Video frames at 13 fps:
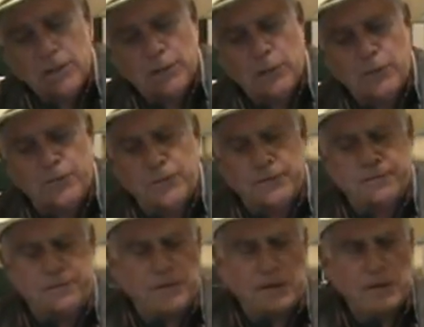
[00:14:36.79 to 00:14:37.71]
The
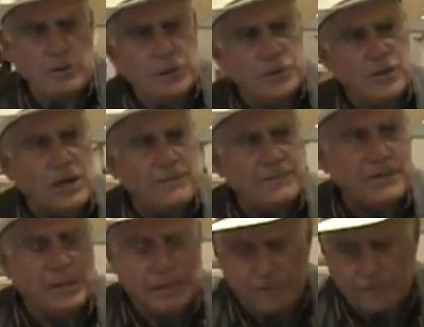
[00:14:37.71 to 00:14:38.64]
function
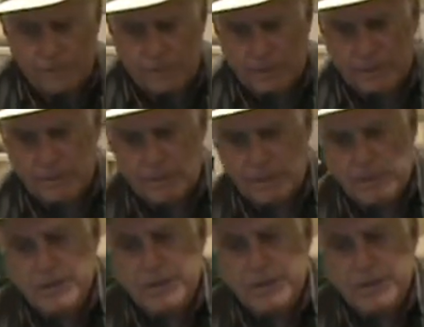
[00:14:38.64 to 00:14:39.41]
of government